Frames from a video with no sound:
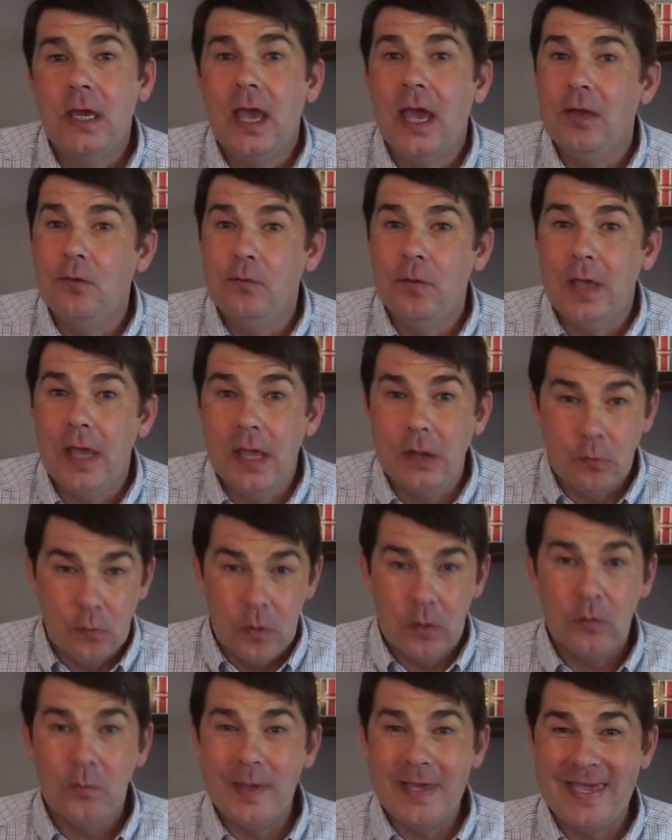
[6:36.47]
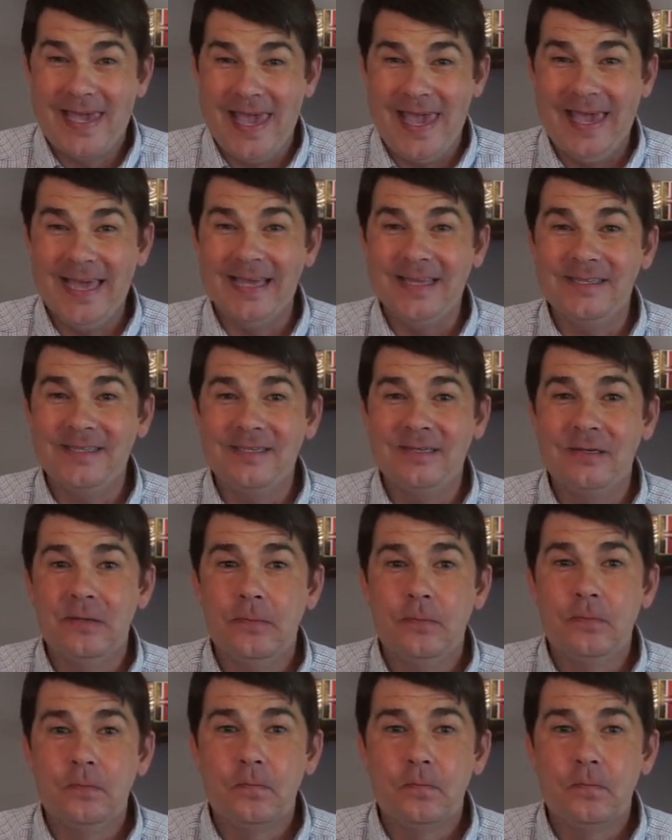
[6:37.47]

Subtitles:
And when we can't,